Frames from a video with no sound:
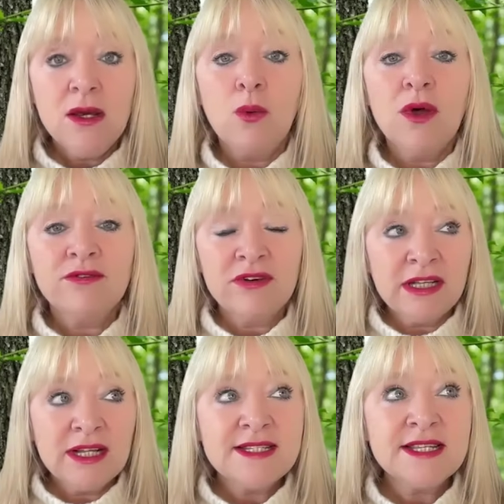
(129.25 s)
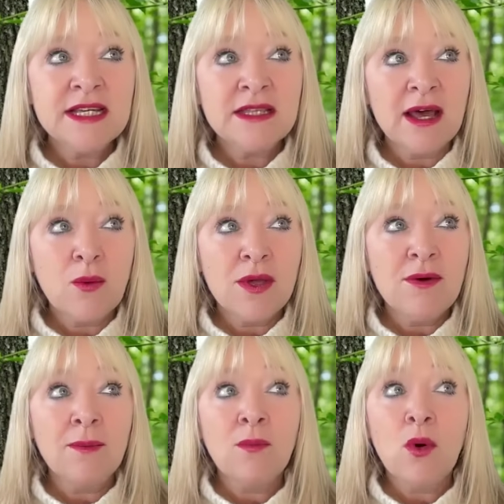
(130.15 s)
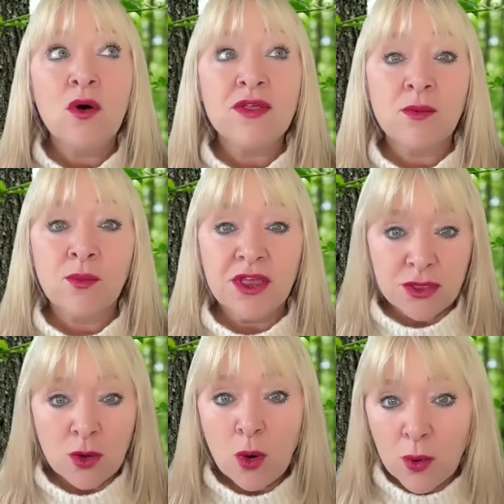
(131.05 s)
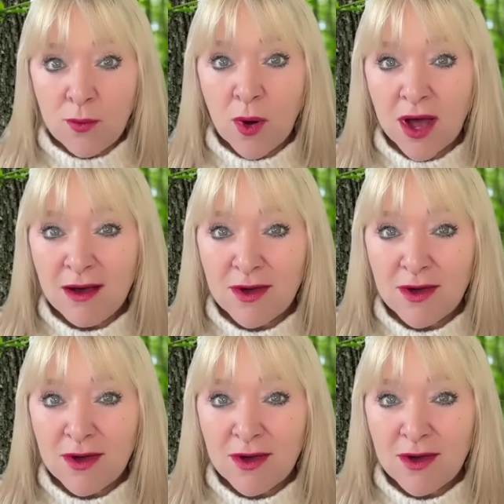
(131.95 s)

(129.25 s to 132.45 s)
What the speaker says: We're realizing that we were more than we thought we were.